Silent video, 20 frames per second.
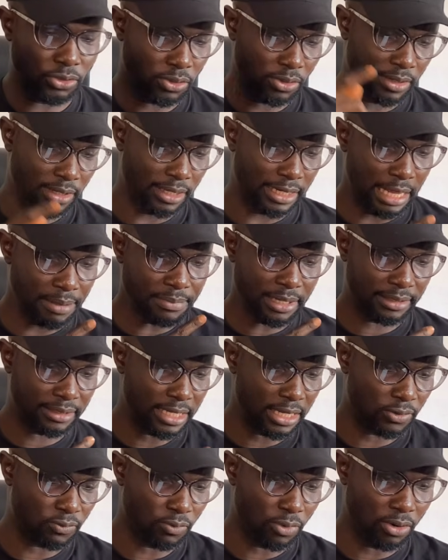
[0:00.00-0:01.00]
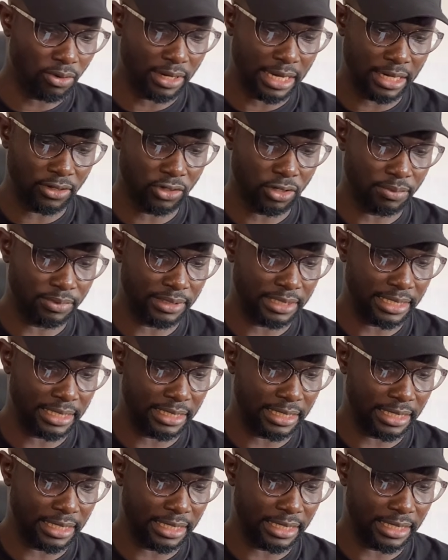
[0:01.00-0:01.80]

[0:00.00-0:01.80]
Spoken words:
So let me take one random here